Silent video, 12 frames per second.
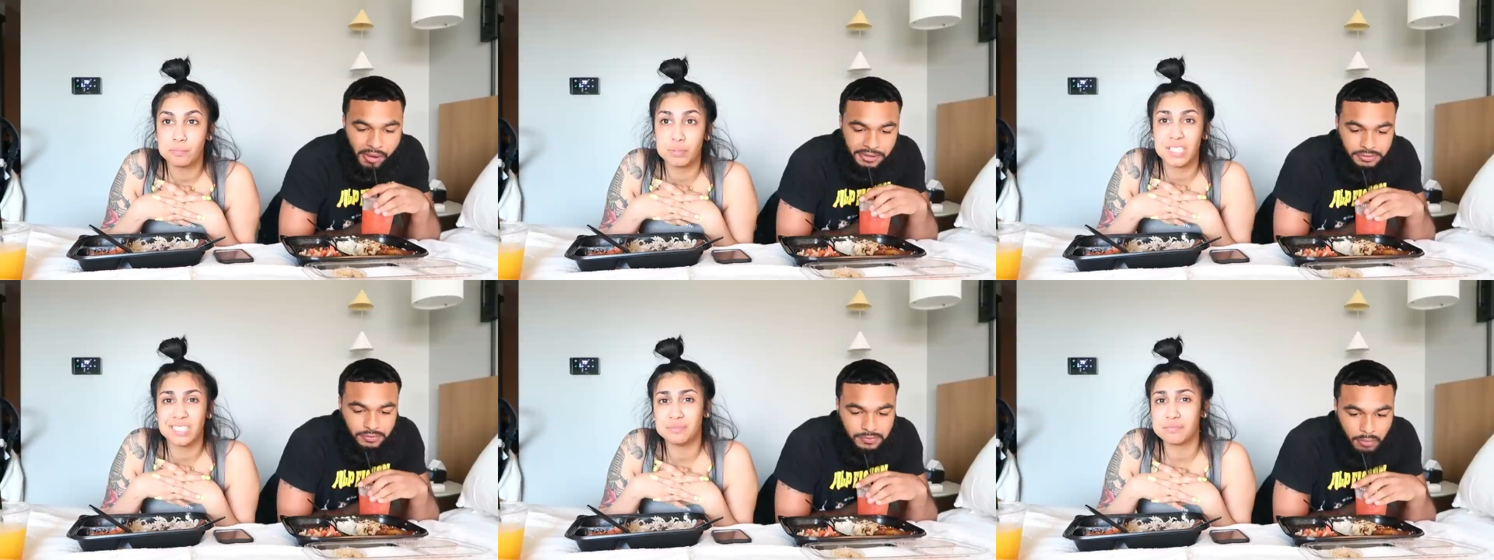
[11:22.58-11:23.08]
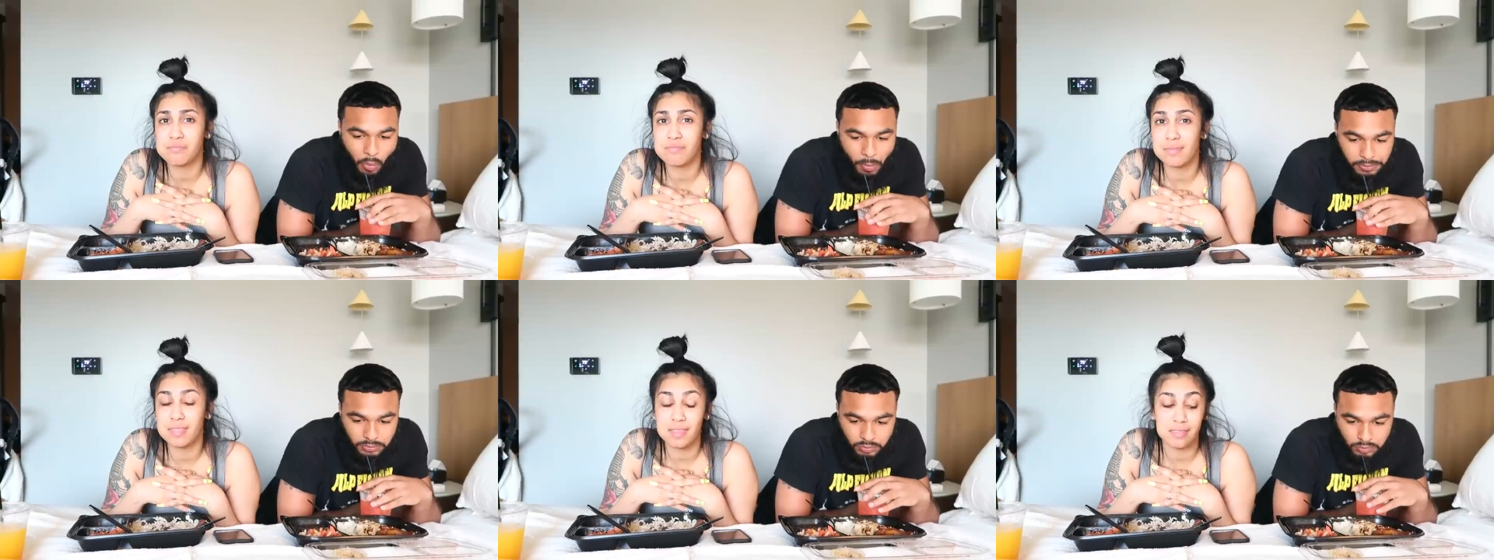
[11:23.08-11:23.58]
Speaker 1: But
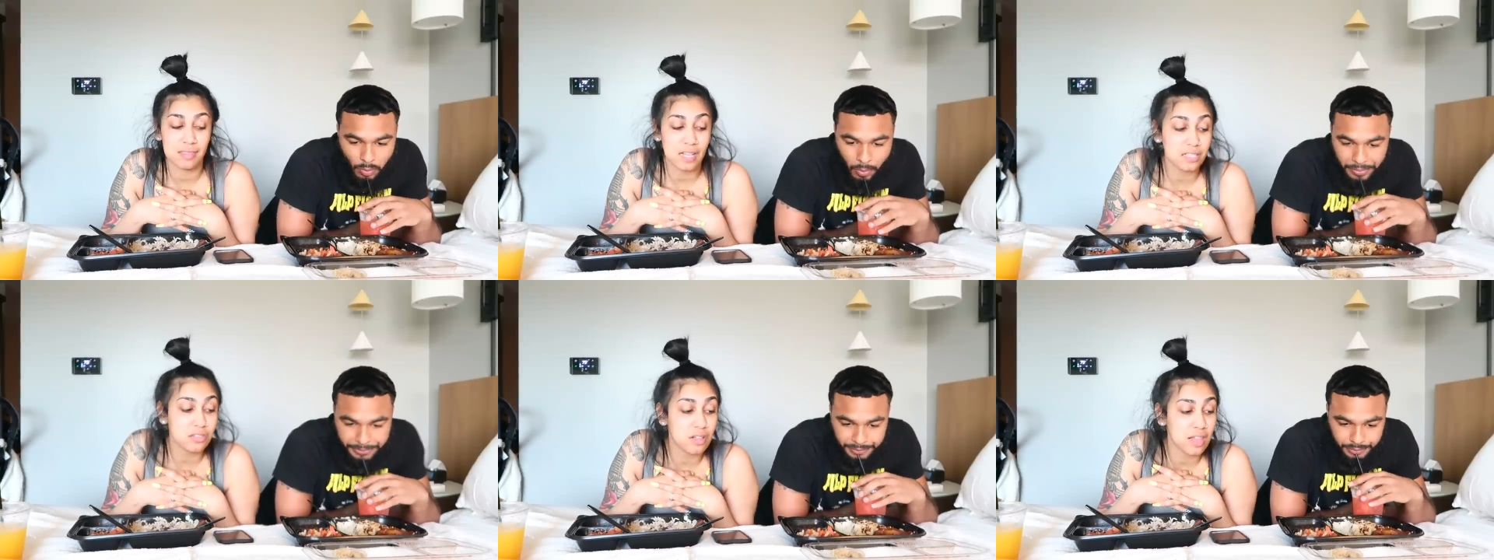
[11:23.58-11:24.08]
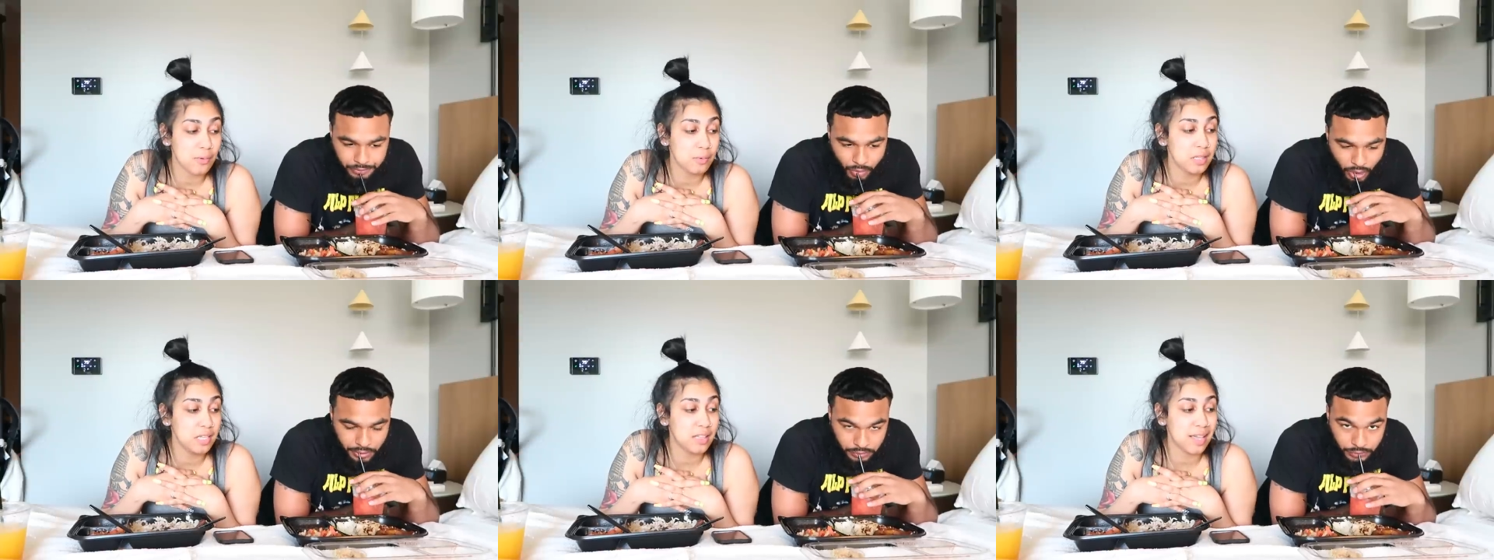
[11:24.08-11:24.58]
that's all I
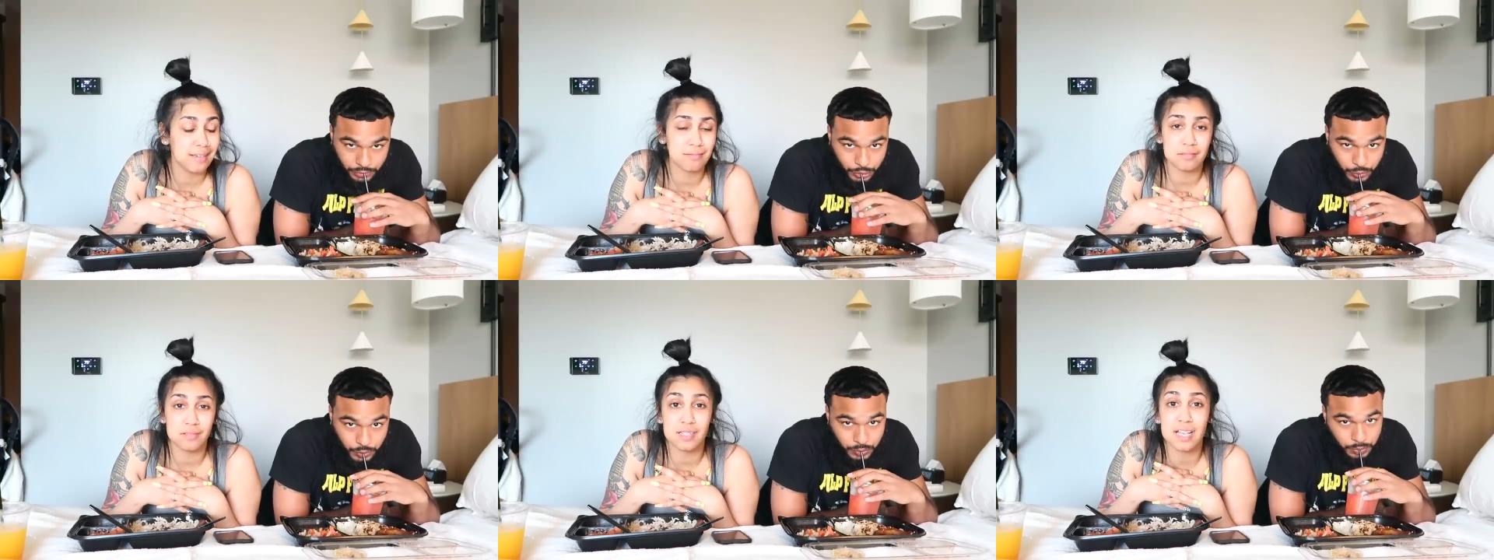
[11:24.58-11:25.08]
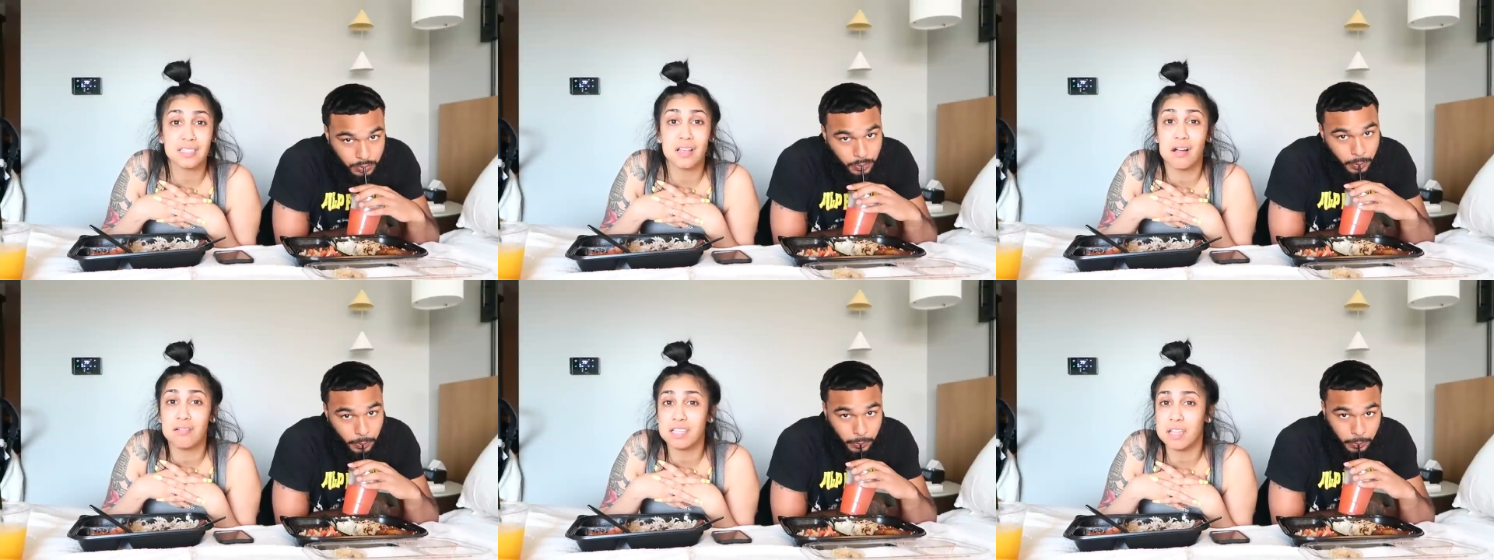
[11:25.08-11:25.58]
really like. That's
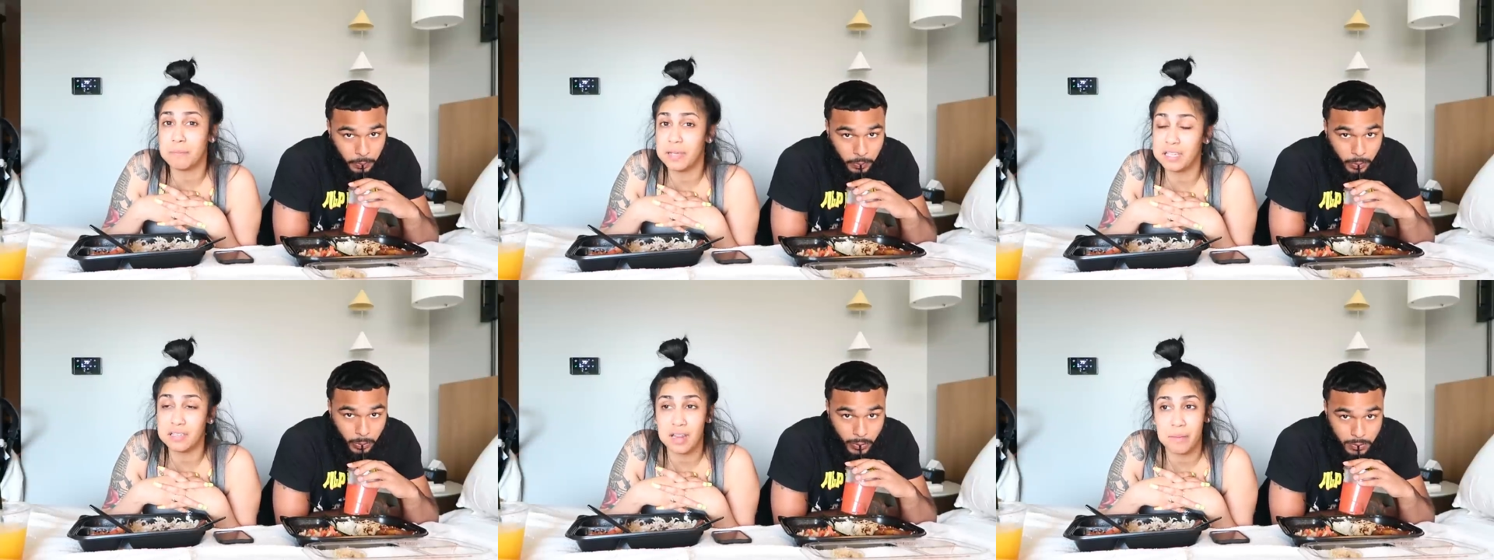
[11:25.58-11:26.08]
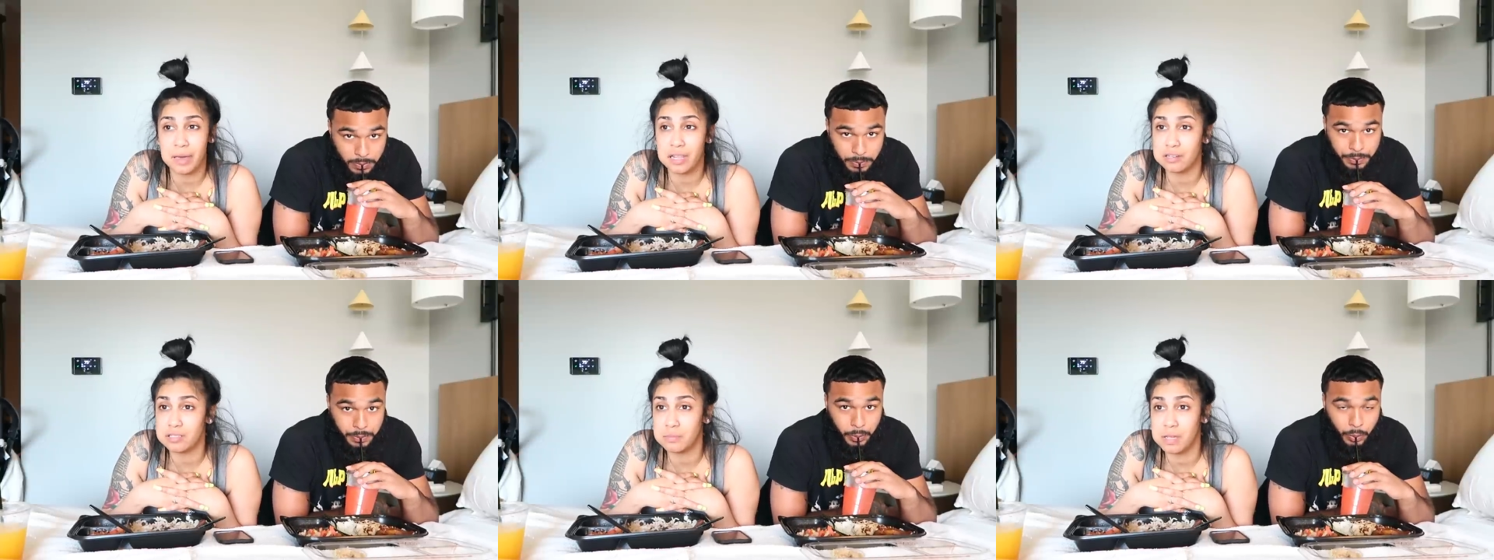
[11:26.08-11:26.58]
the only opinion that
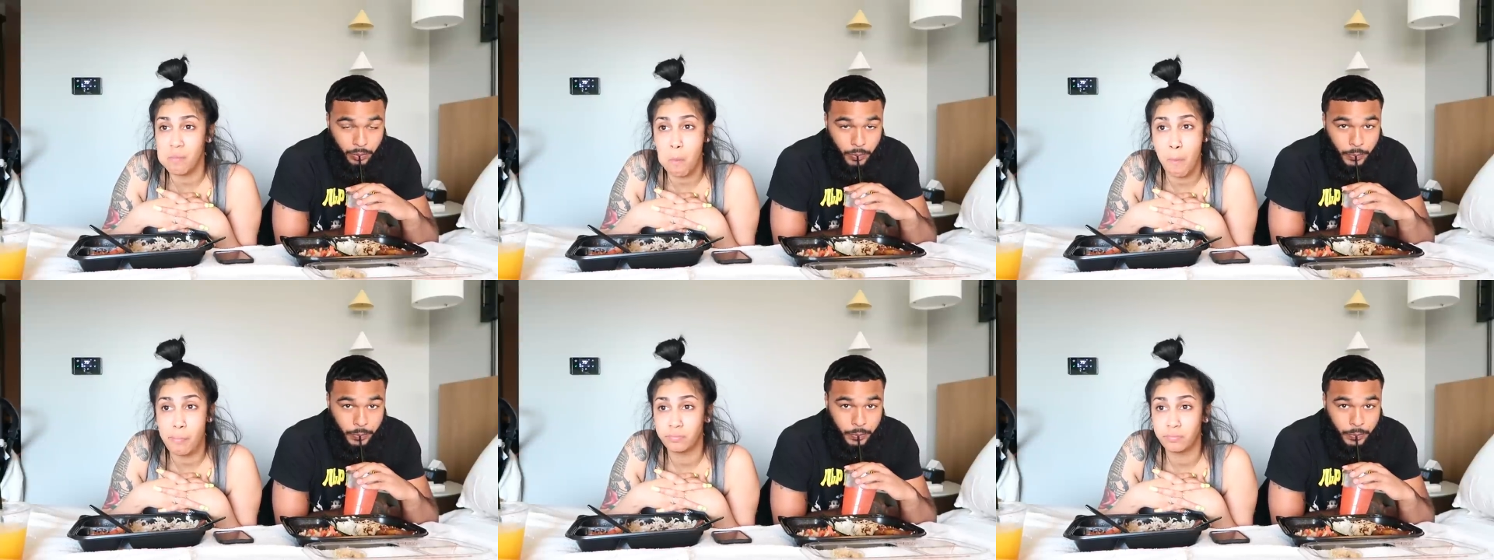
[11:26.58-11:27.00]
mattered to me